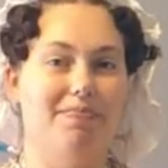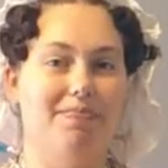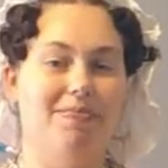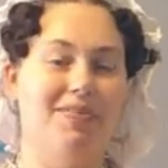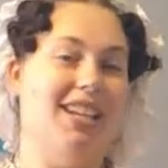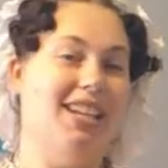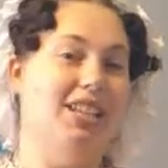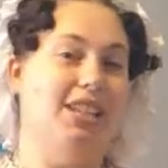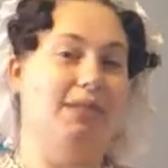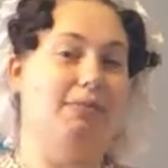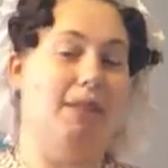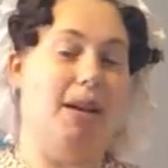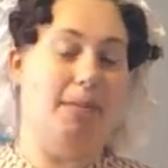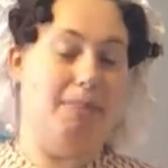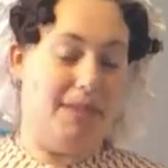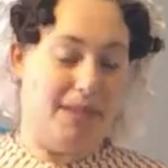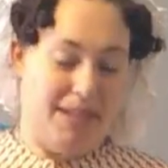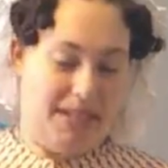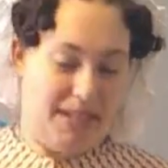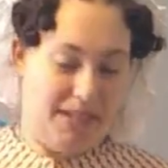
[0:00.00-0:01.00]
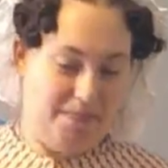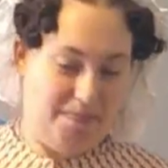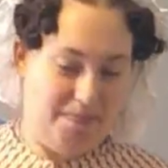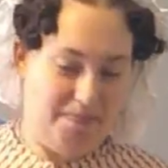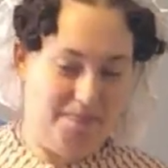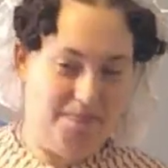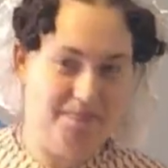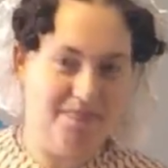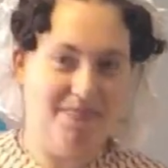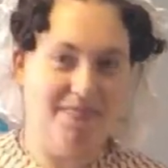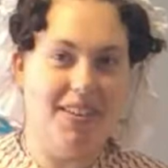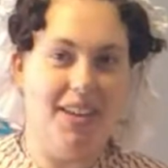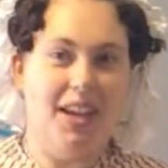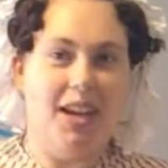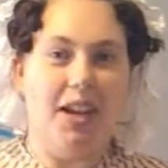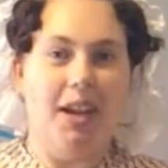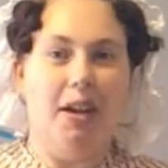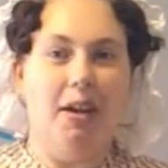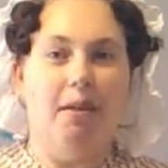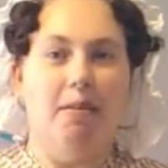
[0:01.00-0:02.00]
That's just my opinion.
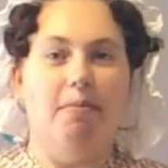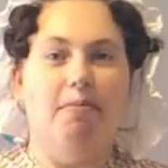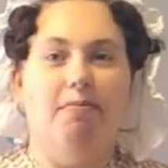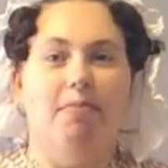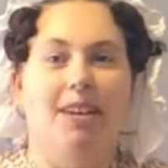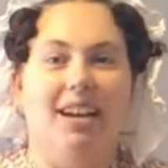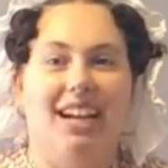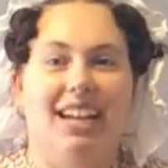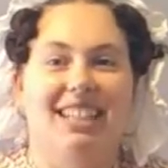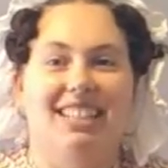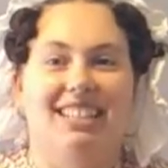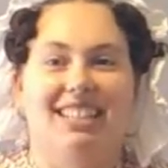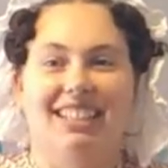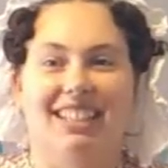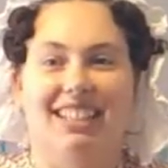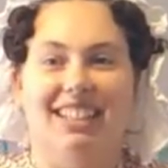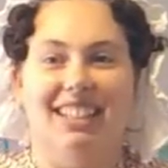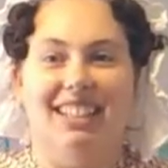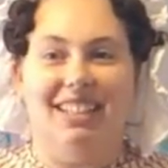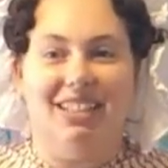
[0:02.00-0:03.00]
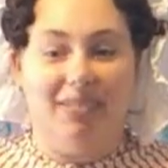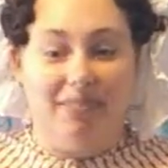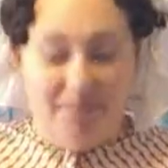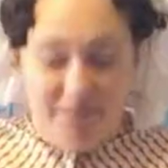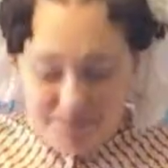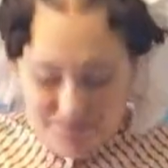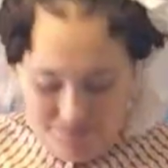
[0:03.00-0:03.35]
But um,